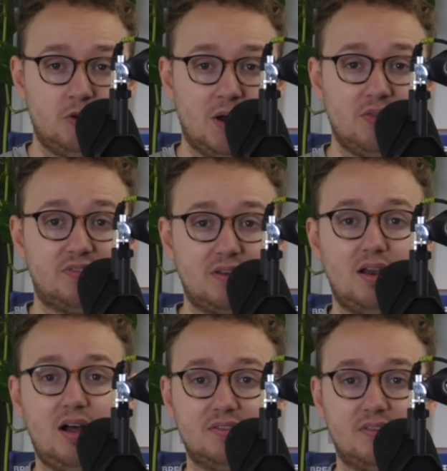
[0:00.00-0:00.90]
months to
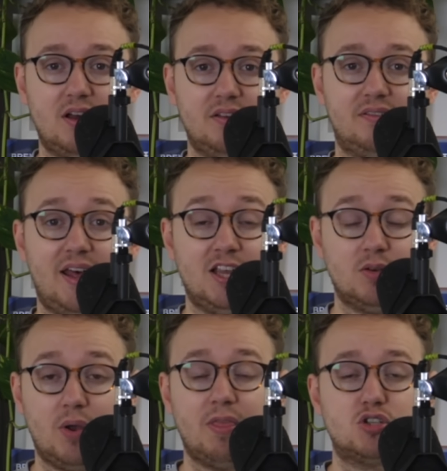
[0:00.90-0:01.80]
last Thursday,
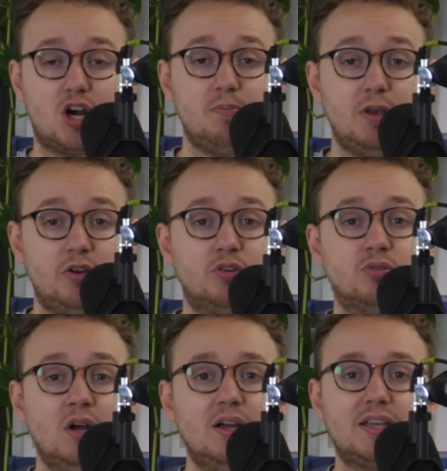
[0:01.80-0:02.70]
when the
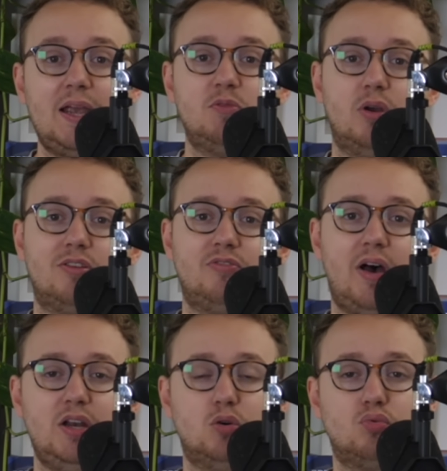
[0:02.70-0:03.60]
tribunal came to its
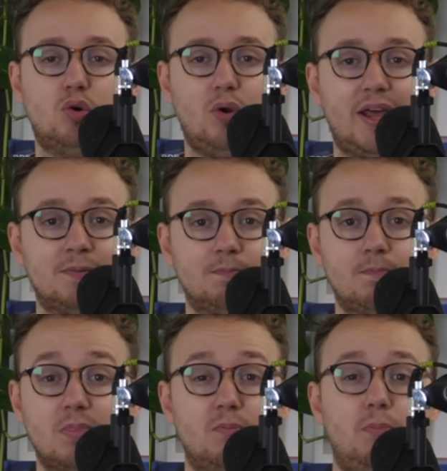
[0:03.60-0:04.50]
final ruling,
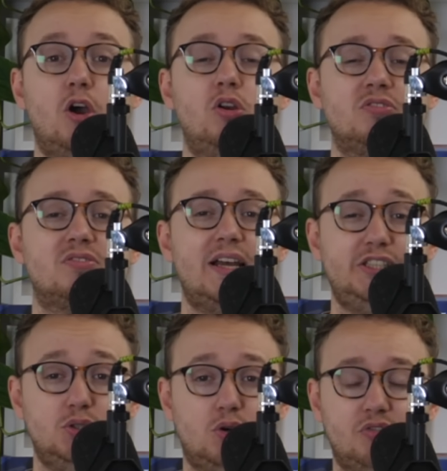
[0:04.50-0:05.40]
that Poland's
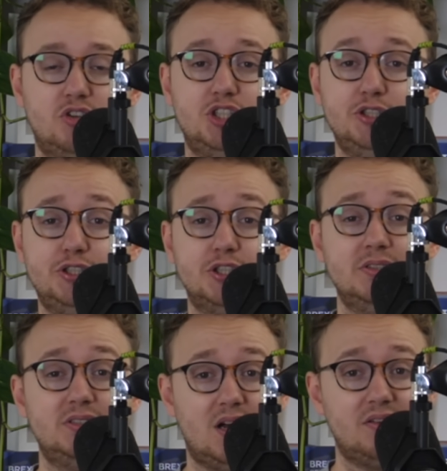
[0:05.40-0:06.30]
national
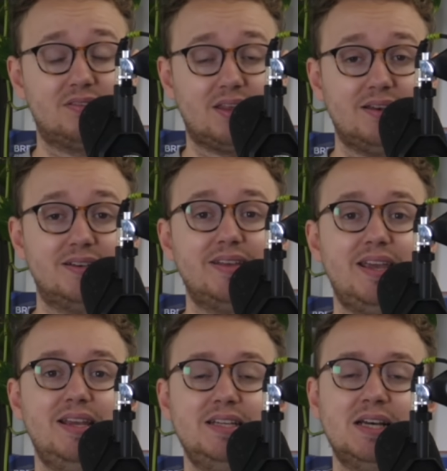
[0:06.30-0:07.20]
constitution does
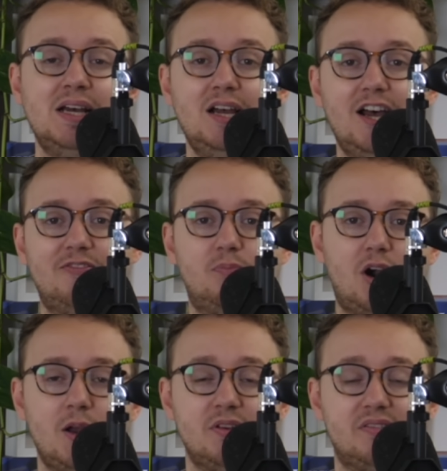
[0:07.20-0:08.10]
indeed have
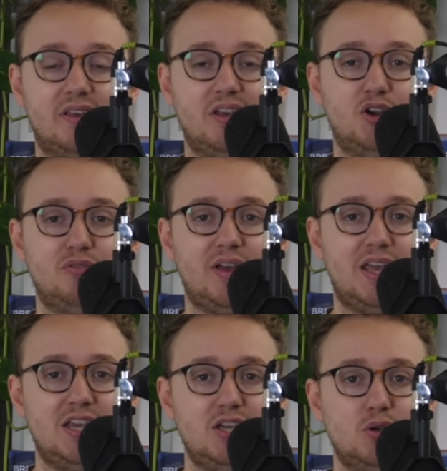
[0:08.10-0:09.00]
primacy over
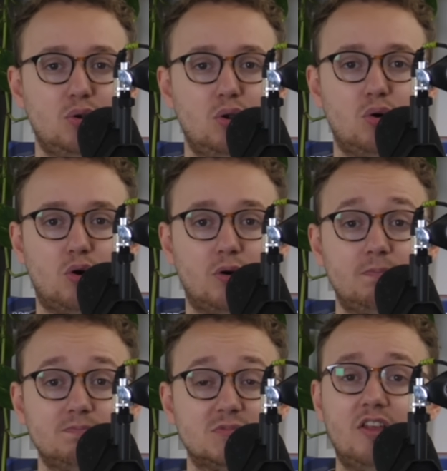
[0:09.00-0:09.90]
EU law.
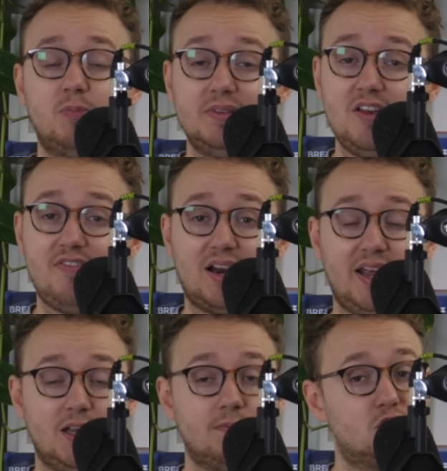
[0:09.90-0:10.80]

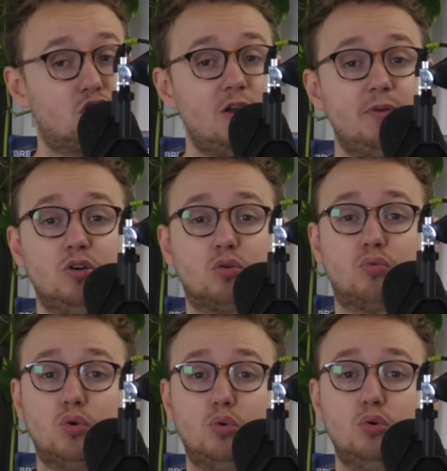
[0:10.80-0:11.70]
Specifically, the tribunal
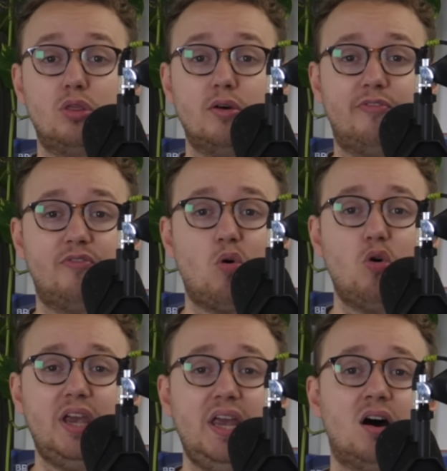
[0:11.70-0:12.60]
ruled that 4
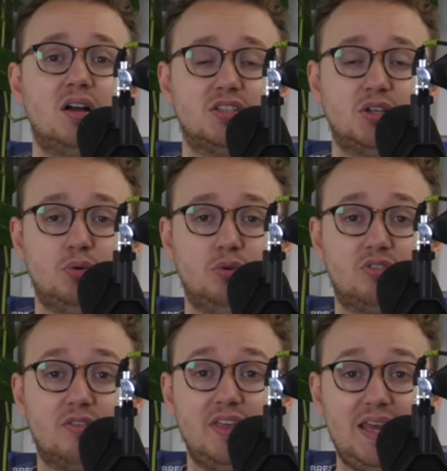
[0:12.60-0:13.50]
key articles
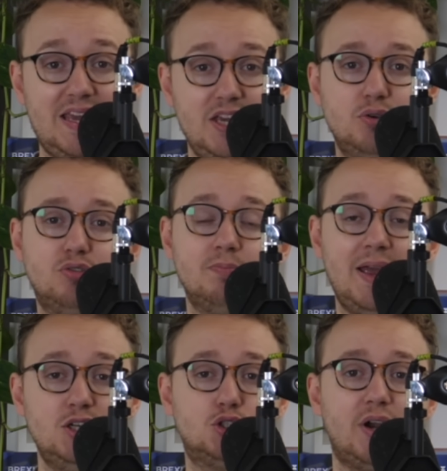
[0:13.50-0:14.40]
of the EU's
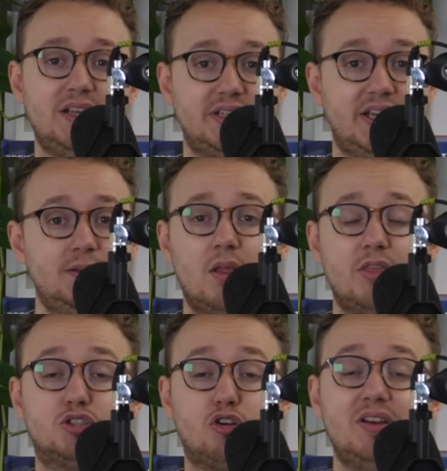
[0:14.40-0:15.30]
main treaty,
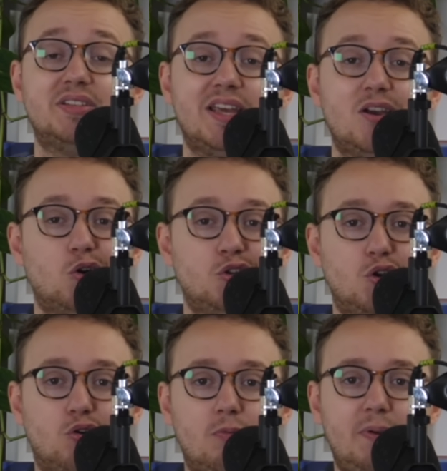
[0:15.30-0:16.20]
the Treaty on
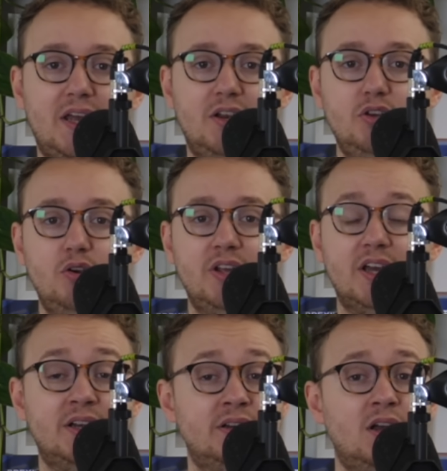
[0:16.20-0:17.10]
European
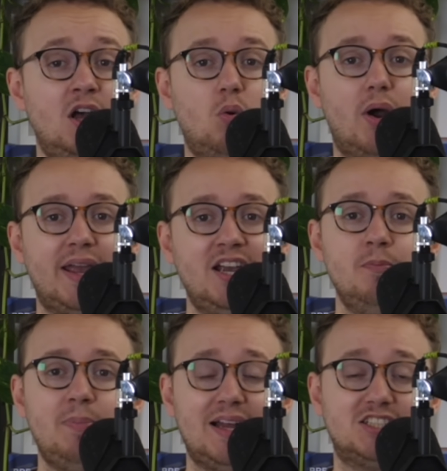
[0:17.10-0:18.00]
Union, were
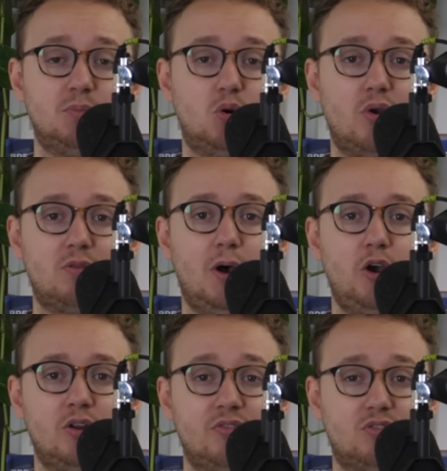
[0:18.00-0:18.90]
incompatible with
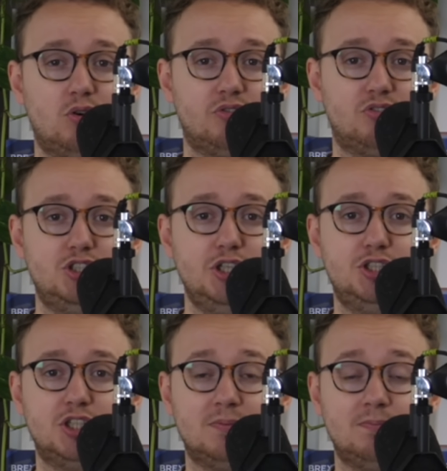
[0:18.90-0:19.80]
Poland's
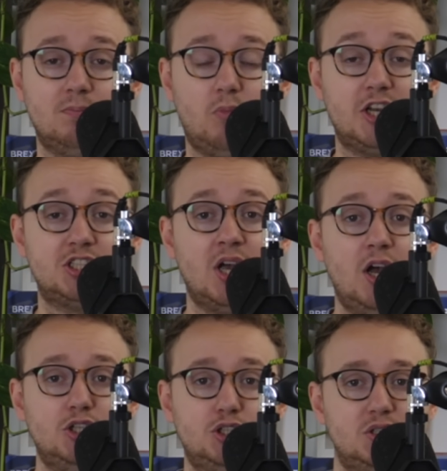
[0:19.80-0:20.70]
constitution, which
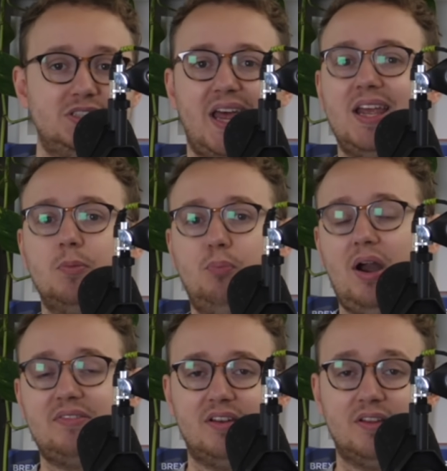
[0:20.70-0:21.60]
should take
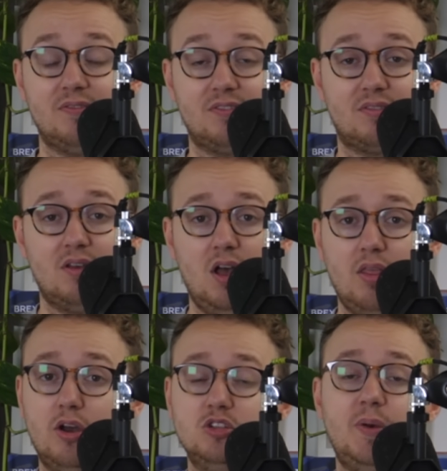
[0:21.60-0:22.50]
precedence.
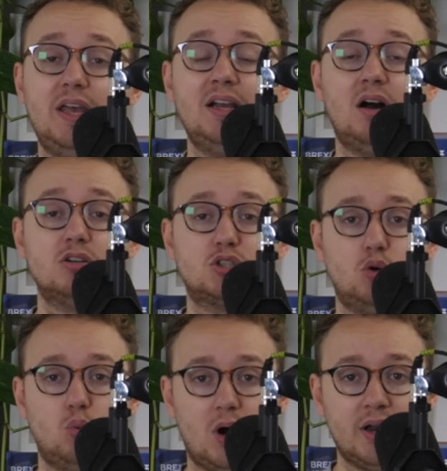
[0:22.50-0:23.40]
Those being
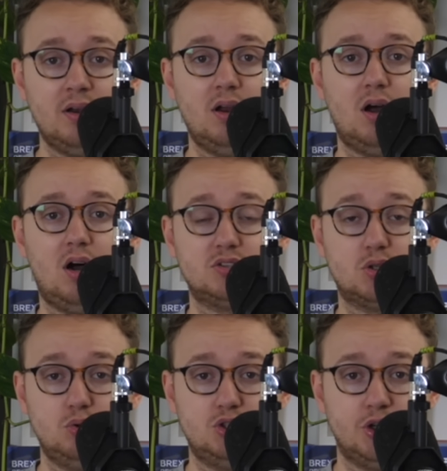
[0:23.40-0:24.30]
Article 1,
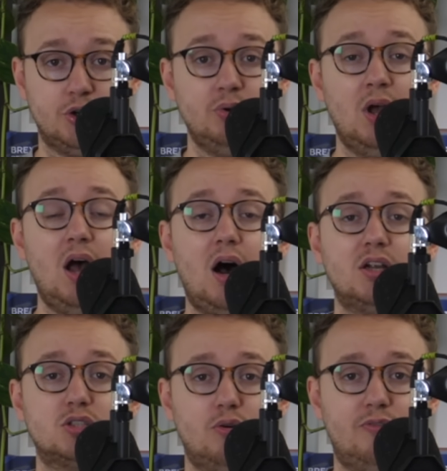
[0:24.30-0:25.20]
Article 2,
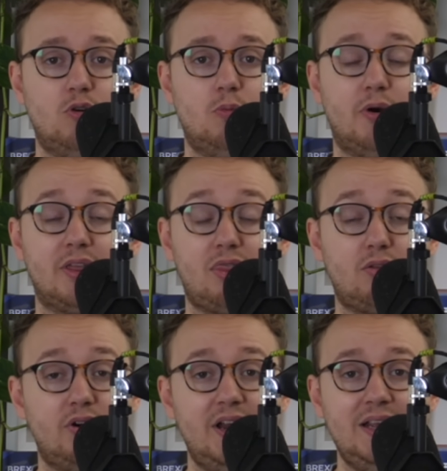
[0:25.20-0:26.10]
Article
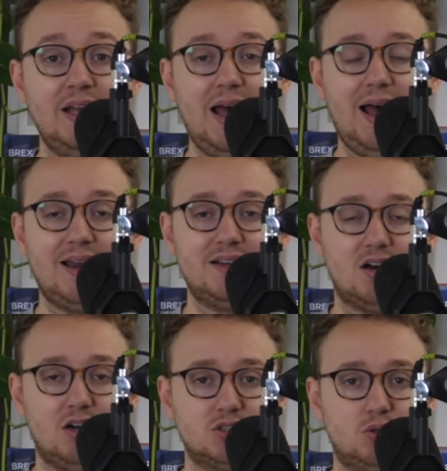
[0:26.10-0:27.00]
4.3, and
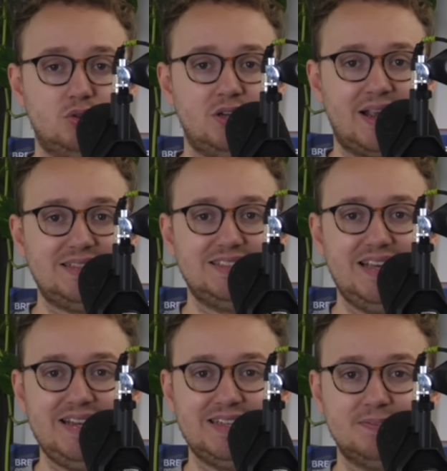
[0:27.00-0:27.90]
Article
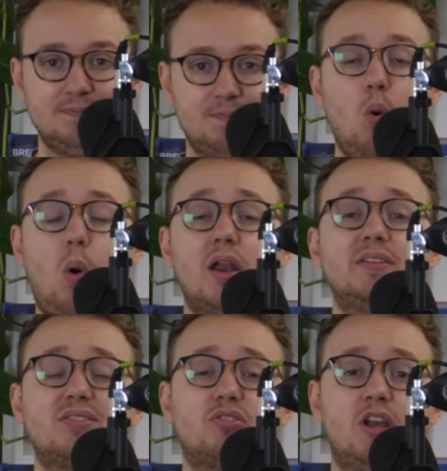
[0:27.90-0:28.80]
19. While a
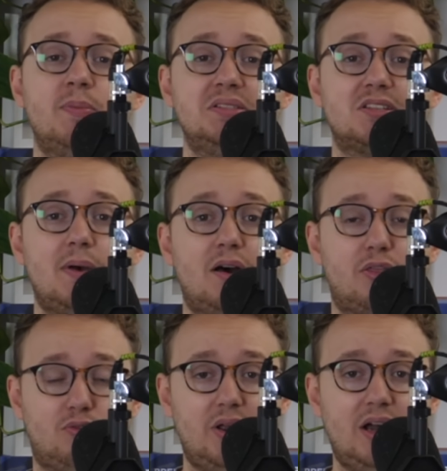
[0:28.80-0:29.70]
disagreement about
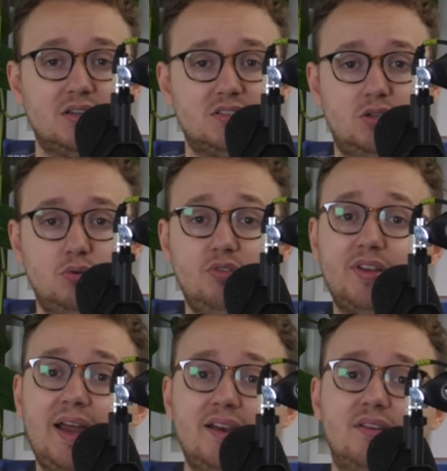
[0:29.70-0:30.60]
3 articles
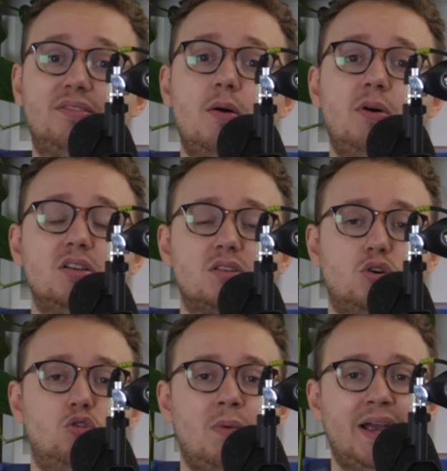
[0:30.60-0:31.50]
and a
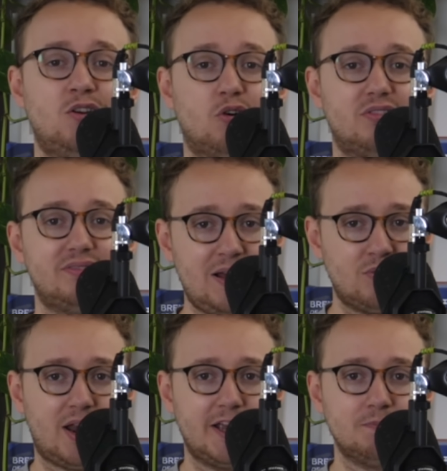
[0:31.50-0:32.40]
sub-article might not
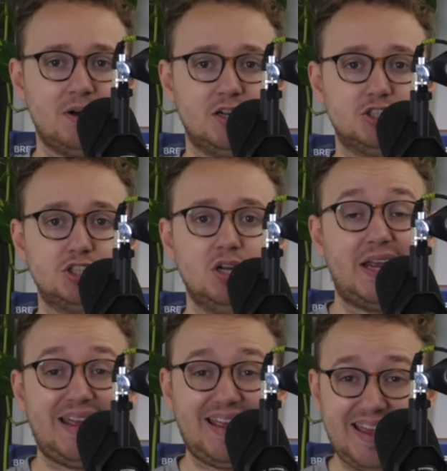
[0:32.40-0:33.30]
sound like much,
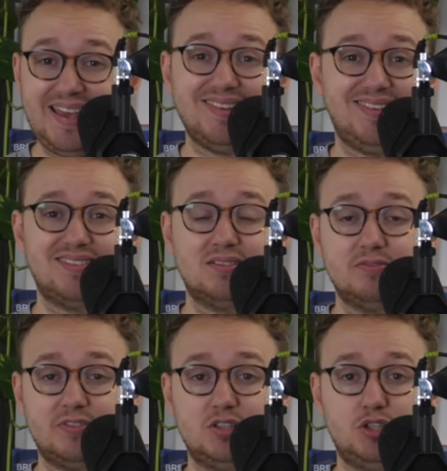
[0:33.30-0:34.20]
it is
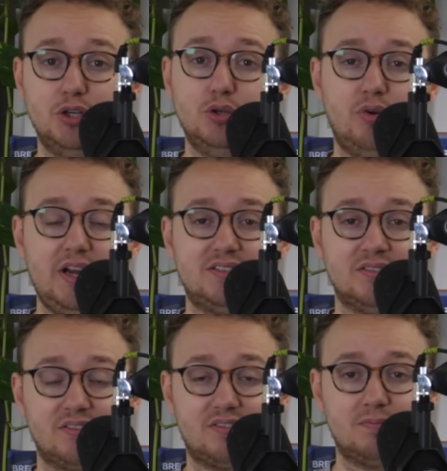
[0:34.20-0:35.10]
for 2
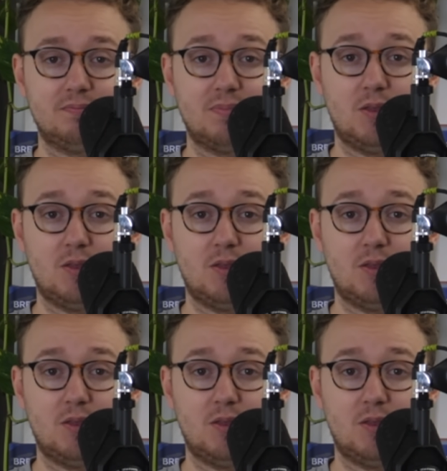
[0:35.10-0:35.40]
reasons: the